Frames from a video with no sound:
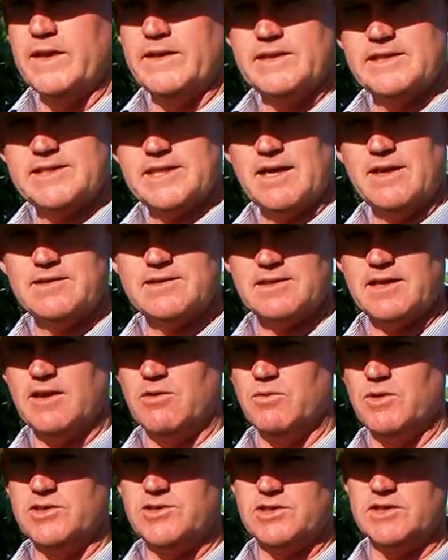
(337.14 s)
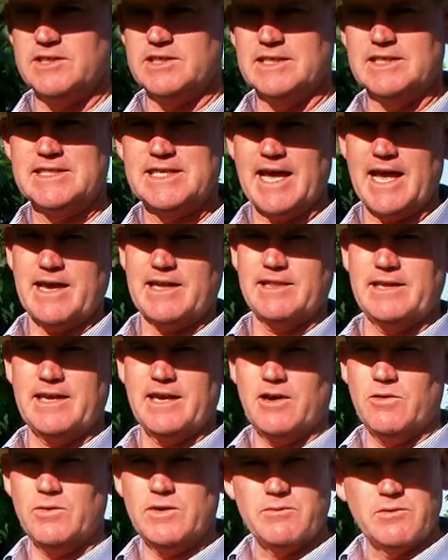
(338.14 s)
than the south side, which is exactly
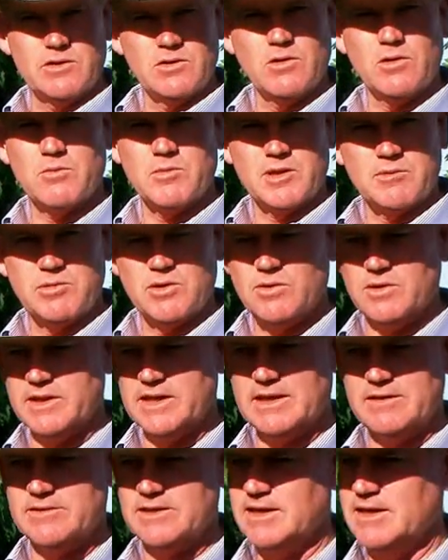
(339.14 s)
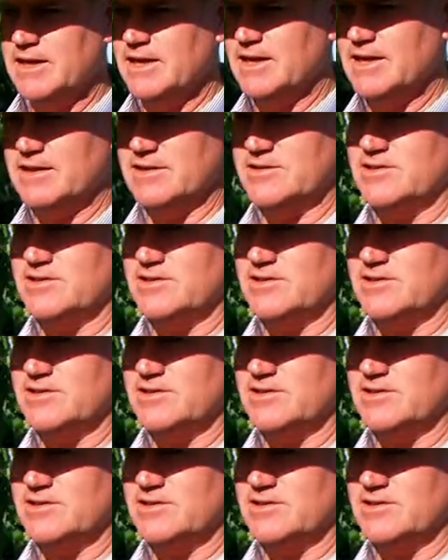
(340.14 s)
how we would normally pull leaves. And